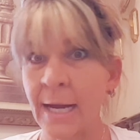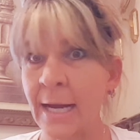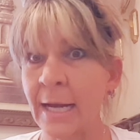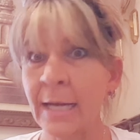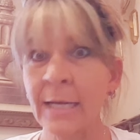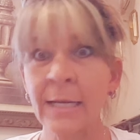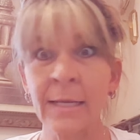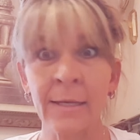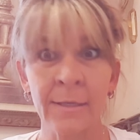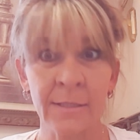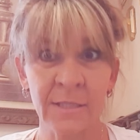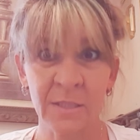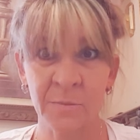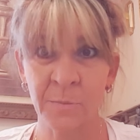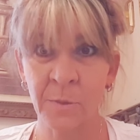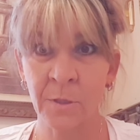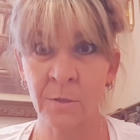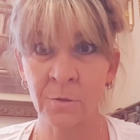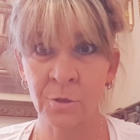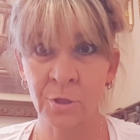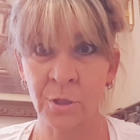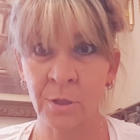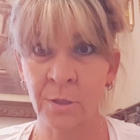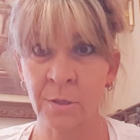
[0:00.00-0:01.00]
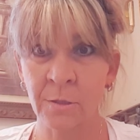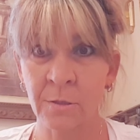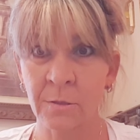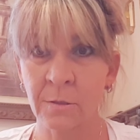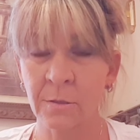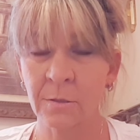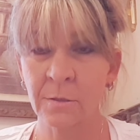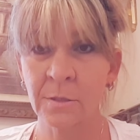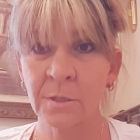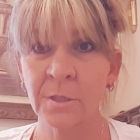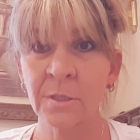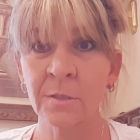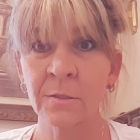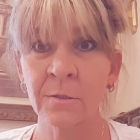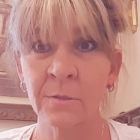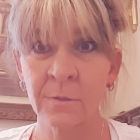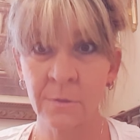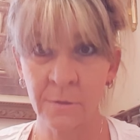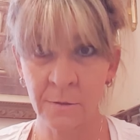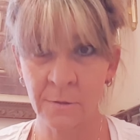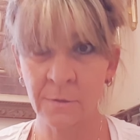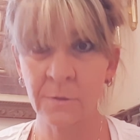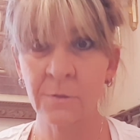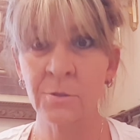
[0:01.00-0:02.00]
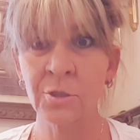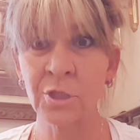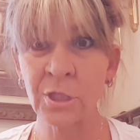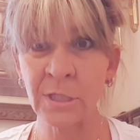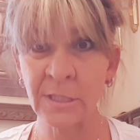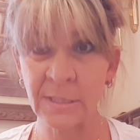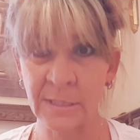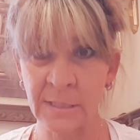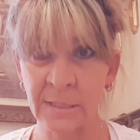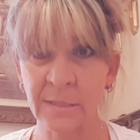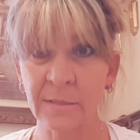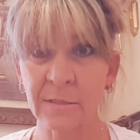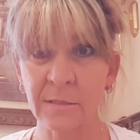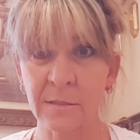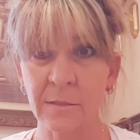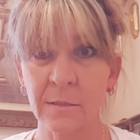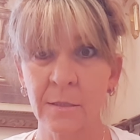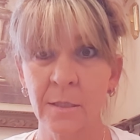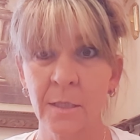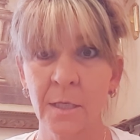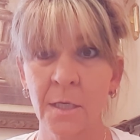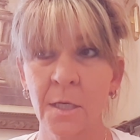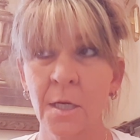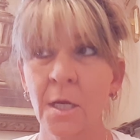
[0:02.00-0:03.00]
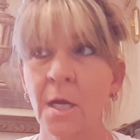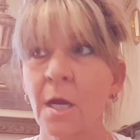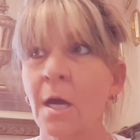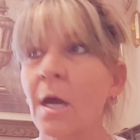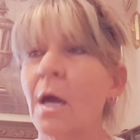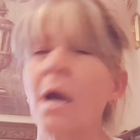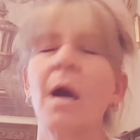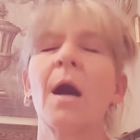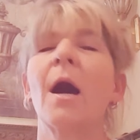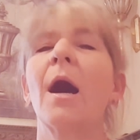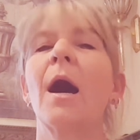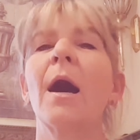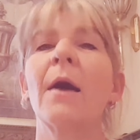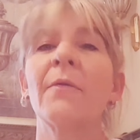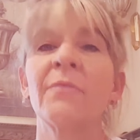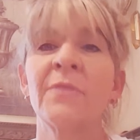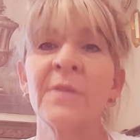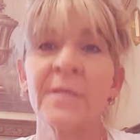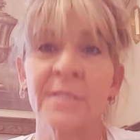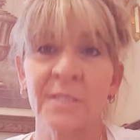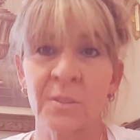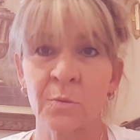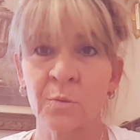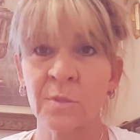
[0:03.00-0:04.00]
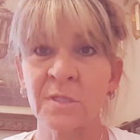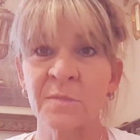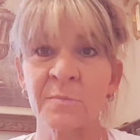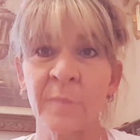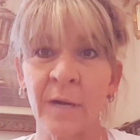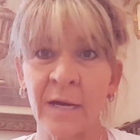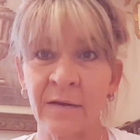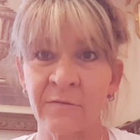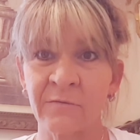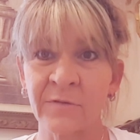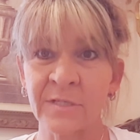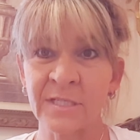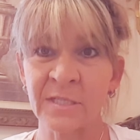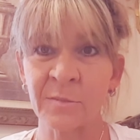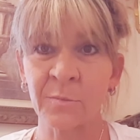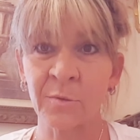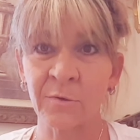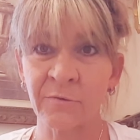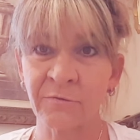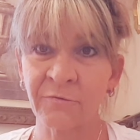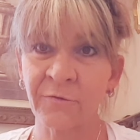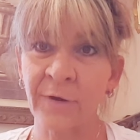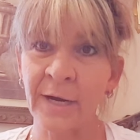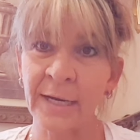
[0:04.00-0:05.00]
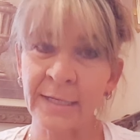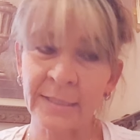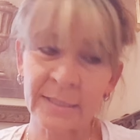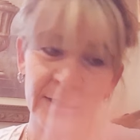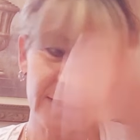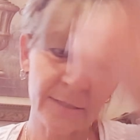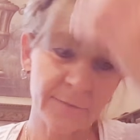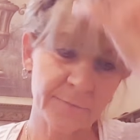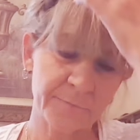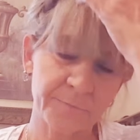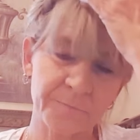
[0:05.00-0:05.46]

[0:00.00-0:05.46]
any exposure to Jesus. This was my invisible friend.